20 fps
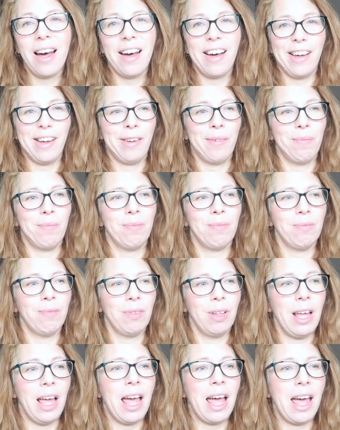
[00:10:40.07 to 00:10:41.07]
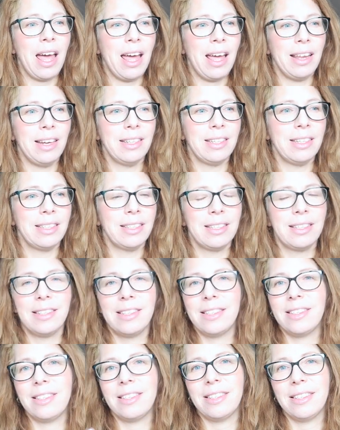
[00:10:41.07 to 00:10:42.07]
um, and